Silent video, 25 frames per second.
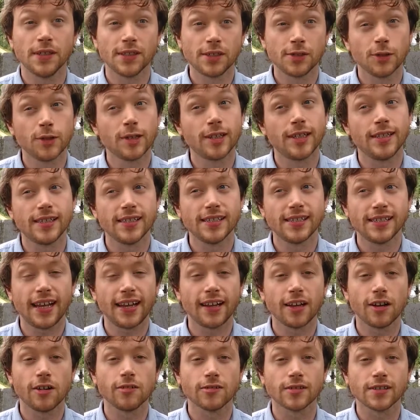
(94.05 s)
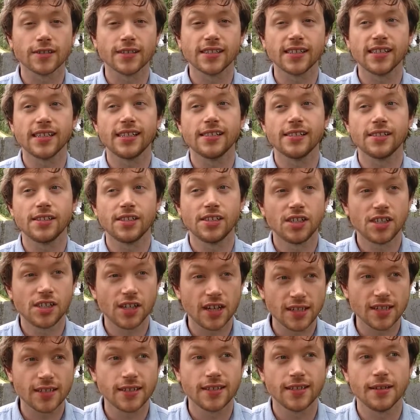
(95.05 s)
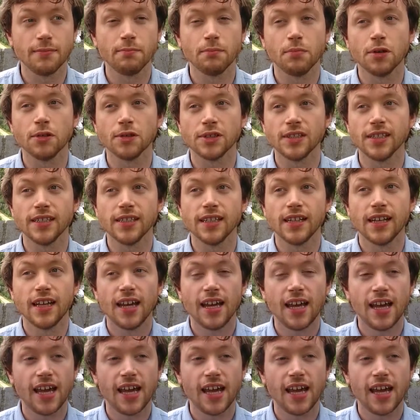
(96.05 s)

but talking to stakeholders is just as important.